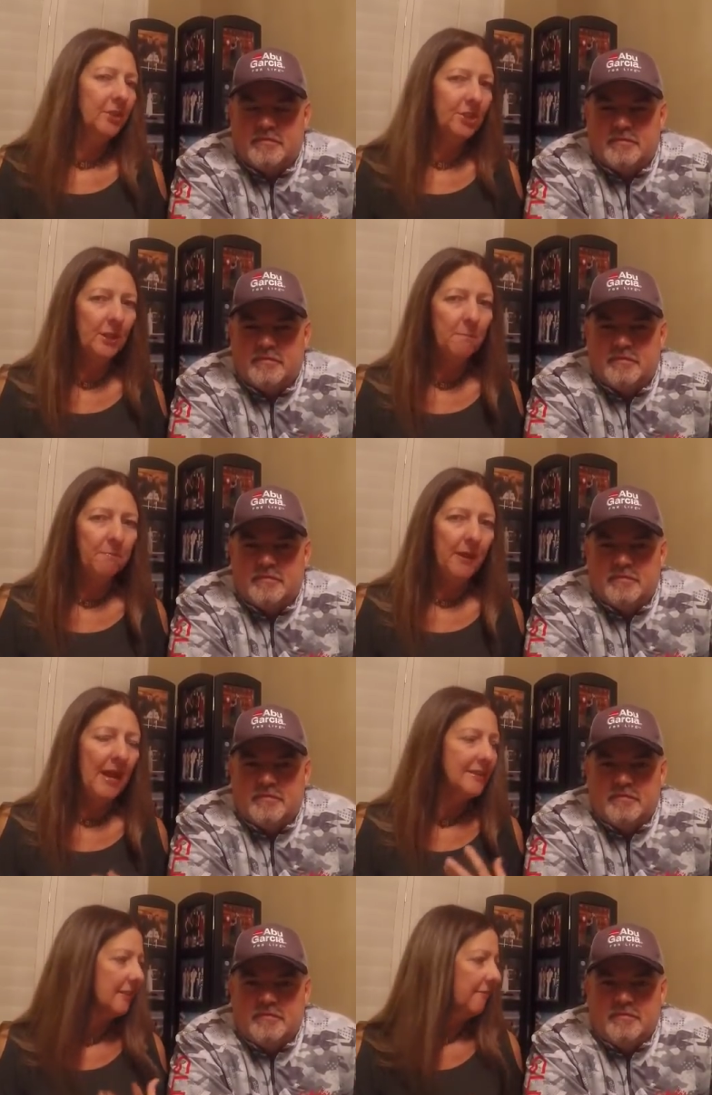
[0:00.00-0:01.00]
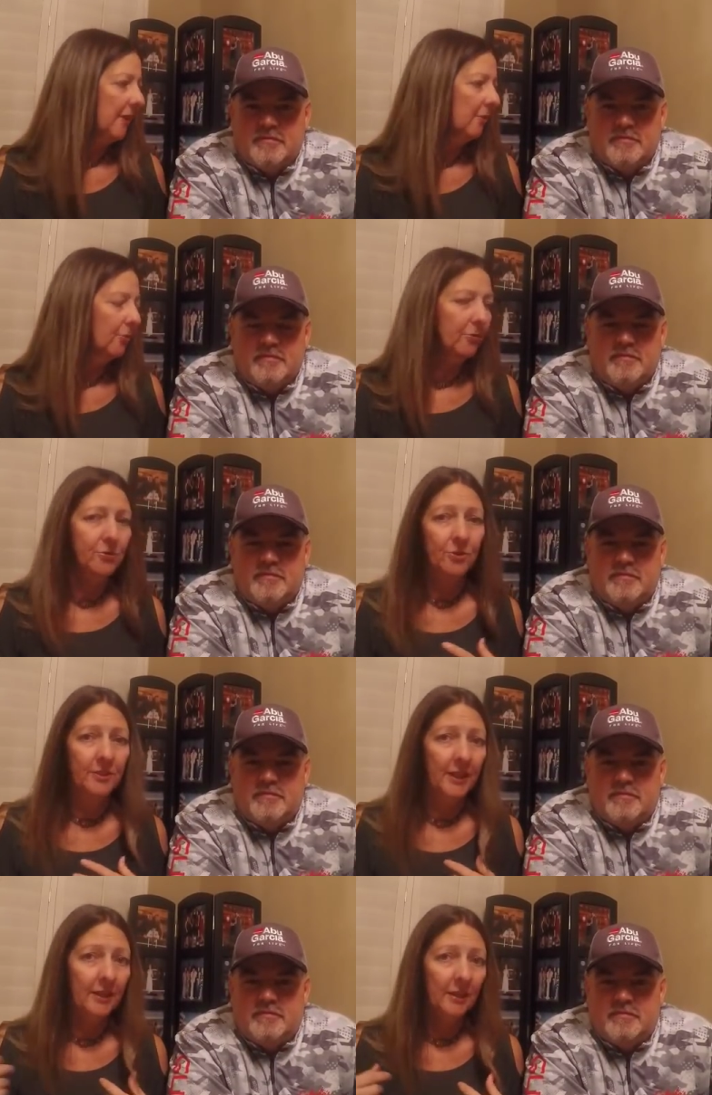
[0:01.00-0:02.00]
Speaker 1: on the ship, ask a fellow cruiser
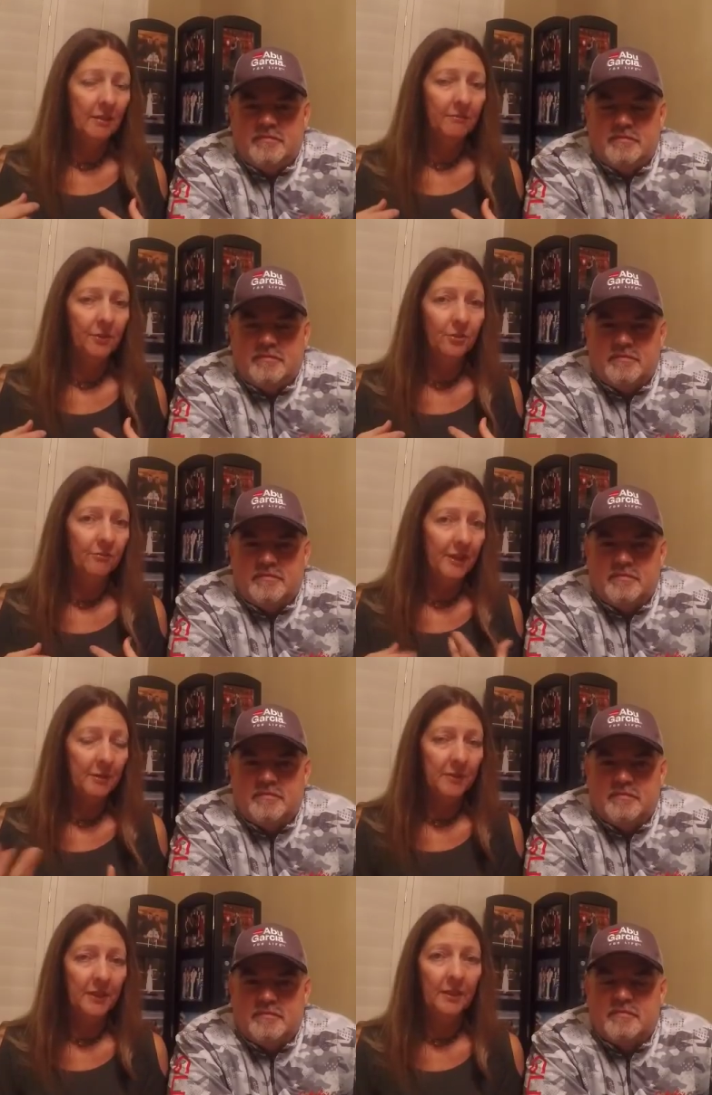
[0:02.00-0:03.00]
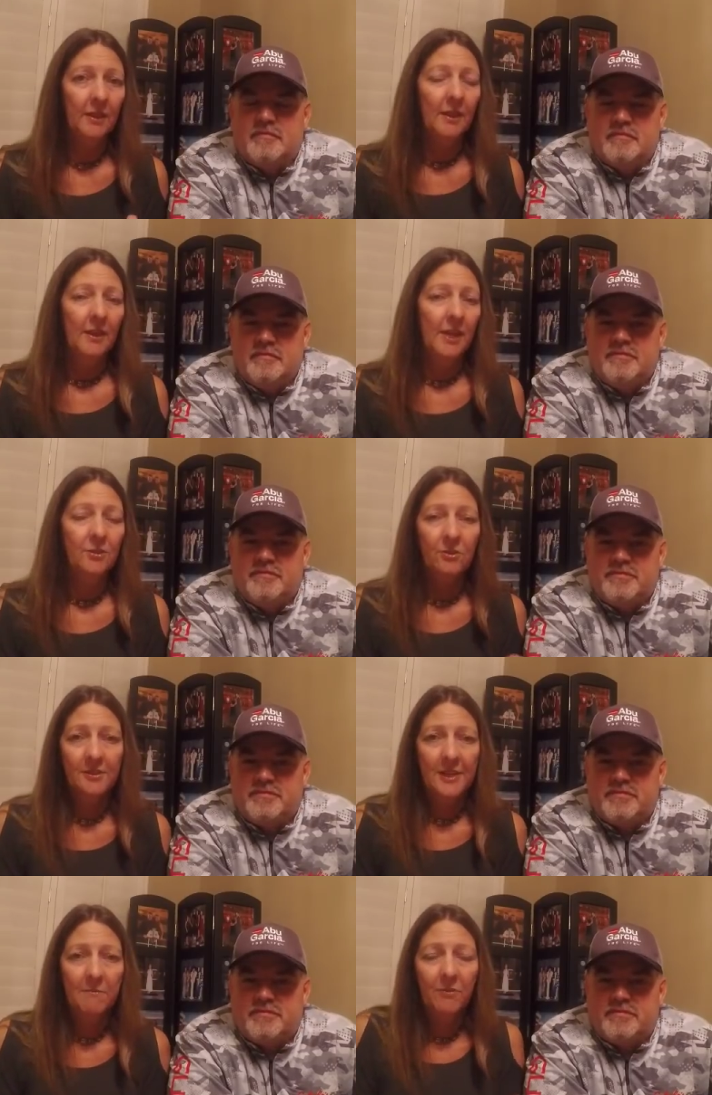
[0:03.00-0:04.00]
to take it of your family, mm-hmm. and do
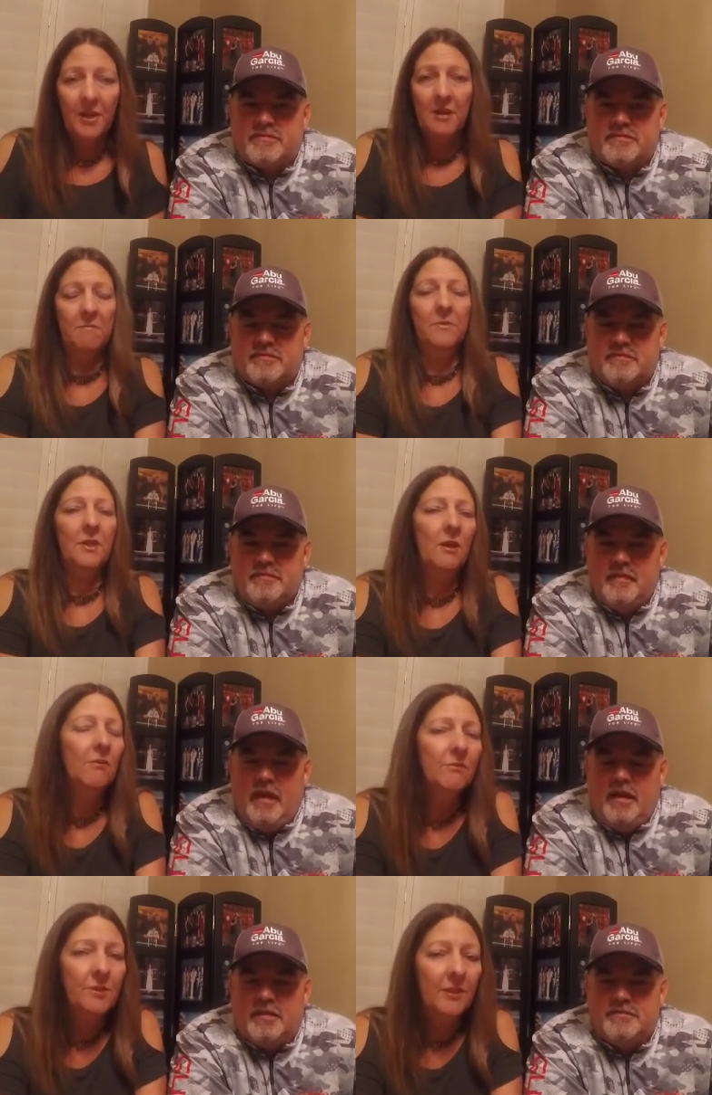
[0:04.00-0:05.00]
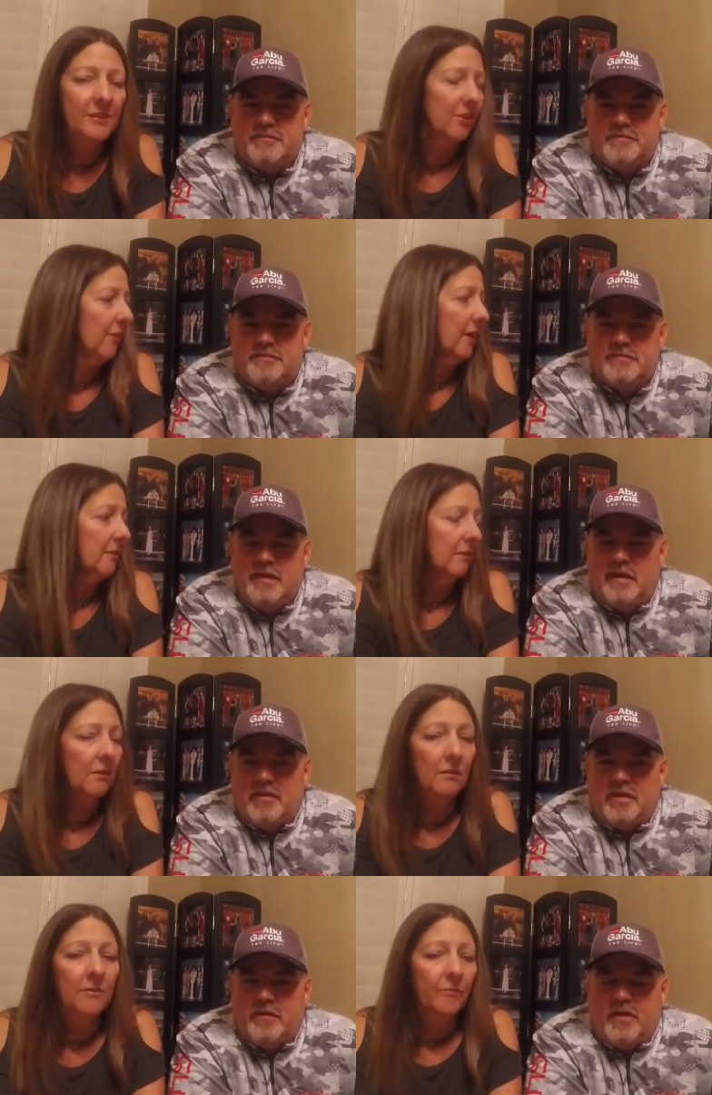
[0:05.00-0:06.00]
the same for them. You know, yeah. so that's a great. Yeah,
Speaker 2: I
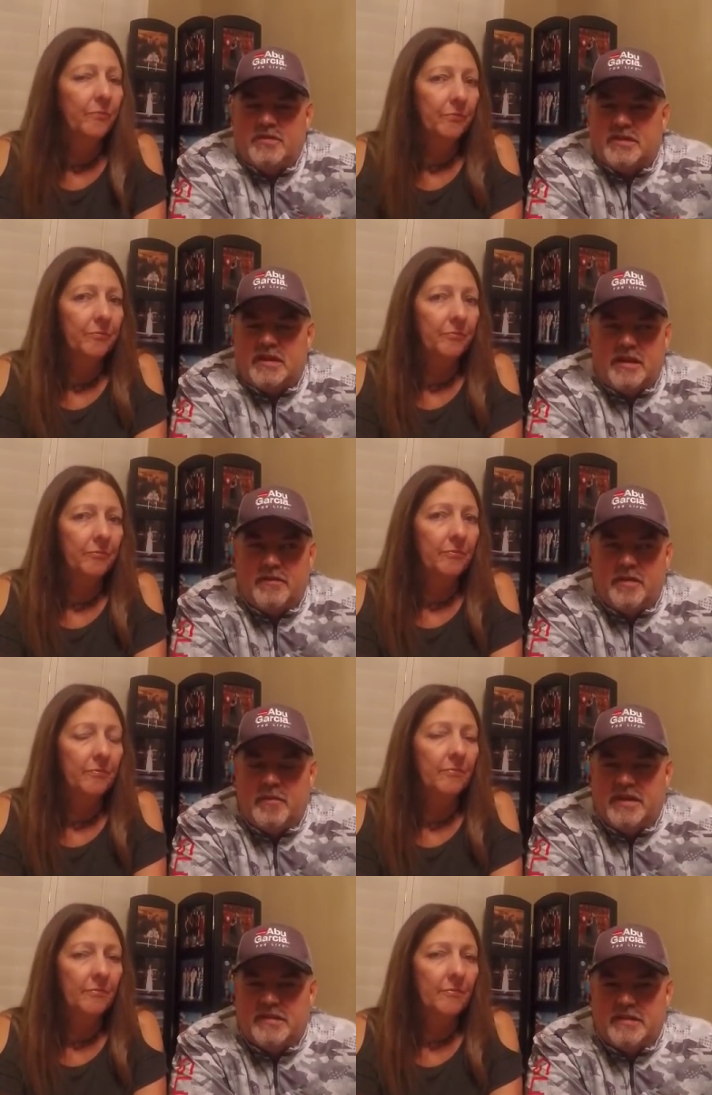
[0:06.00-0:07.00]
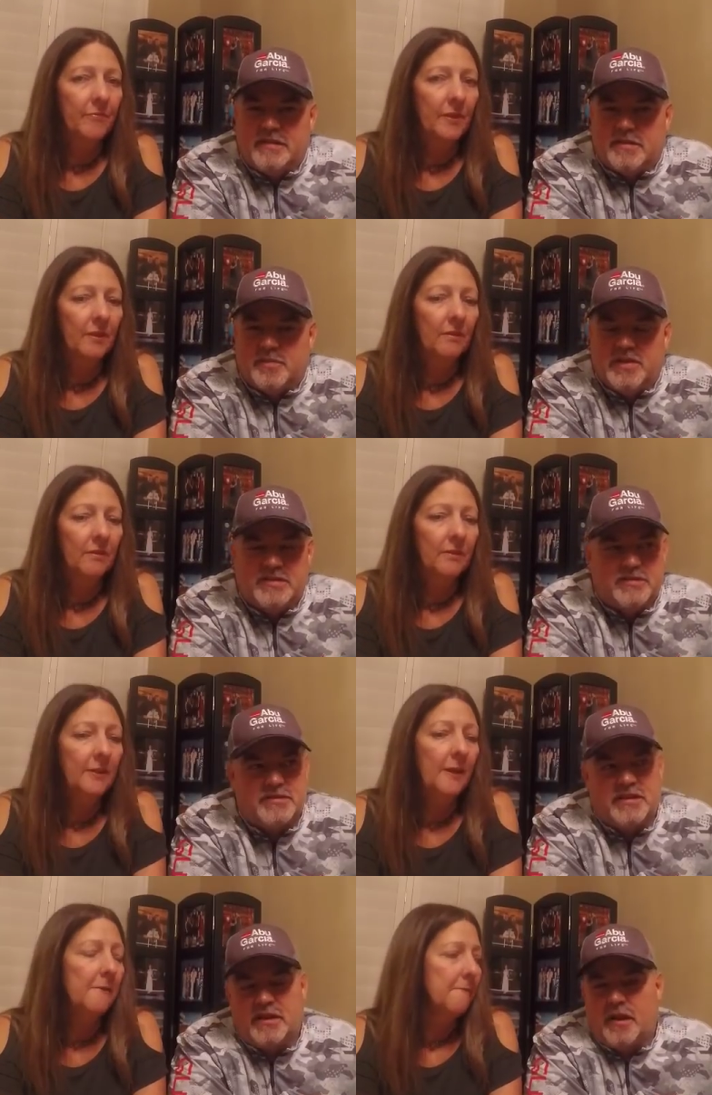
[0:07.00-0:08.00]
mean, your phone's going to give you amazing digital
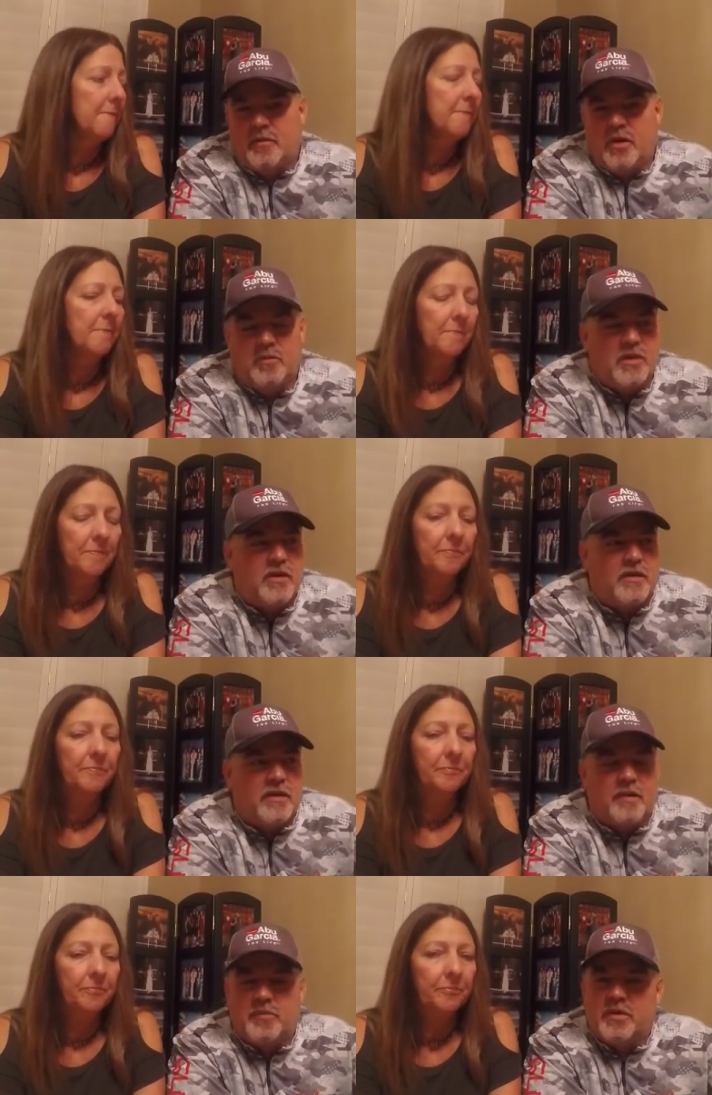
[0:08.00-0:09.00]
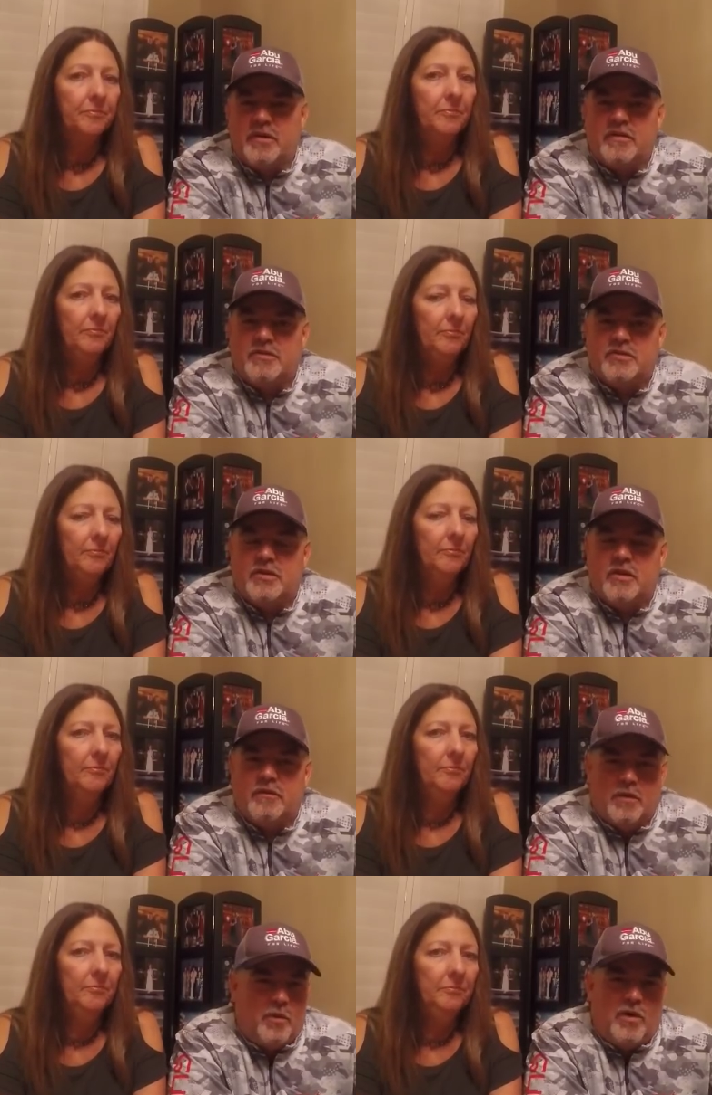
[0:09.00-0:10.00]
pictures, yeah. and you come home, load it on the computer, shoot it
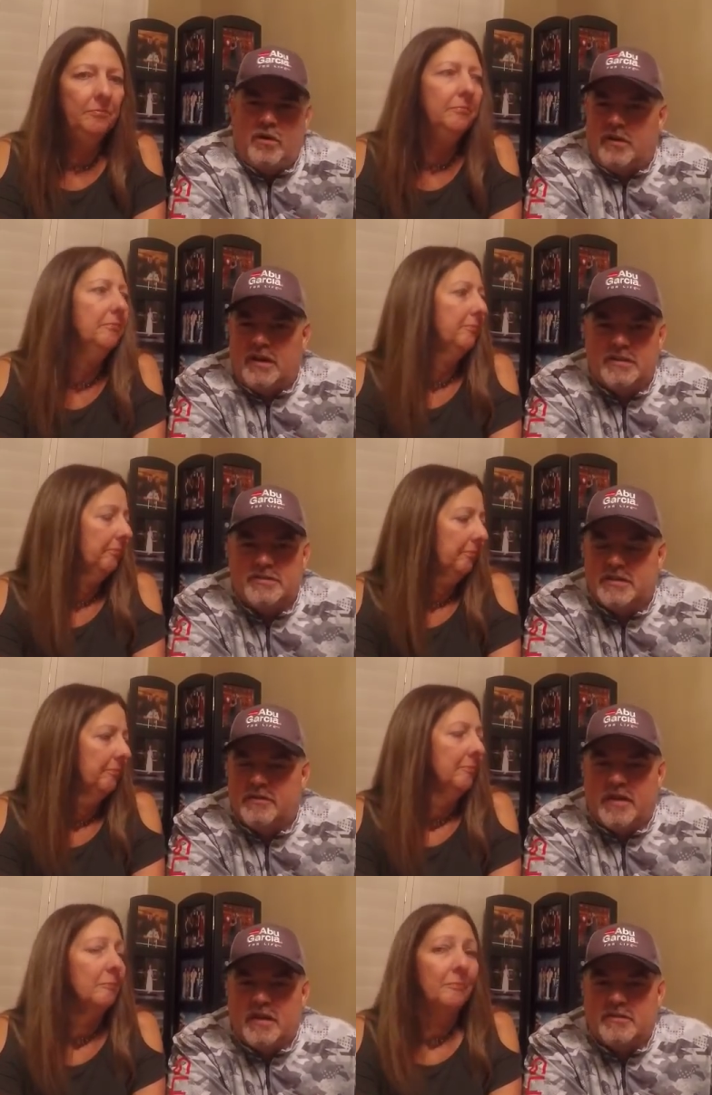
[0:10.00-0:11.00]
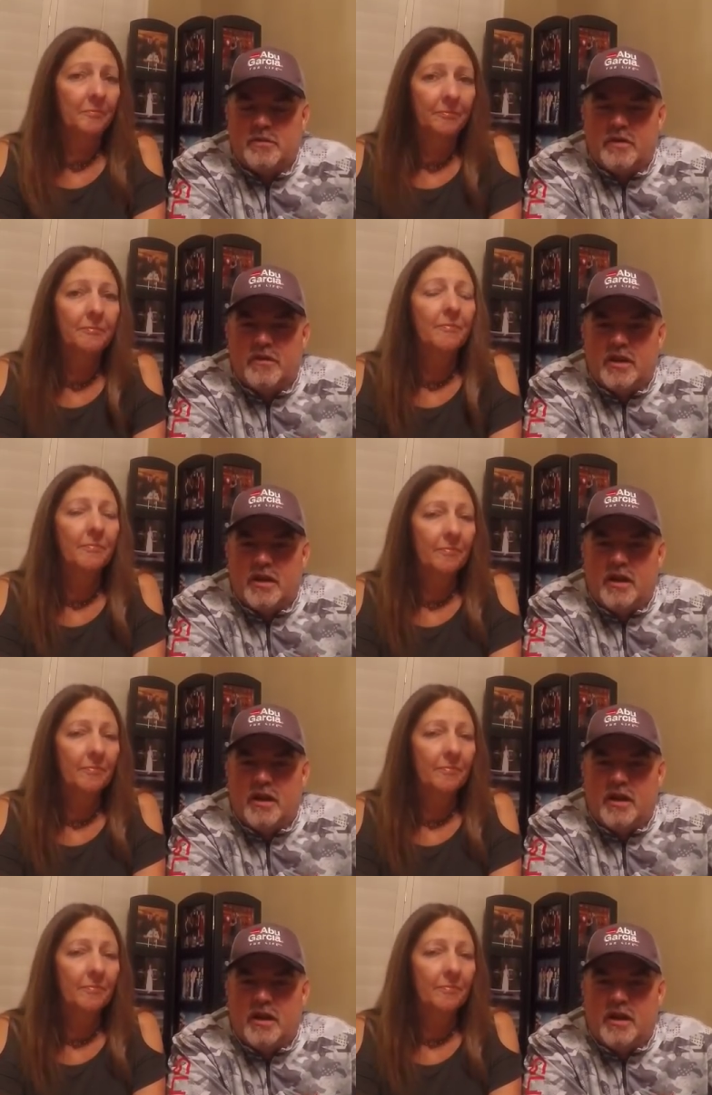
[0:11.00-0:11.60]
over to Walgreens, CVS, wherever you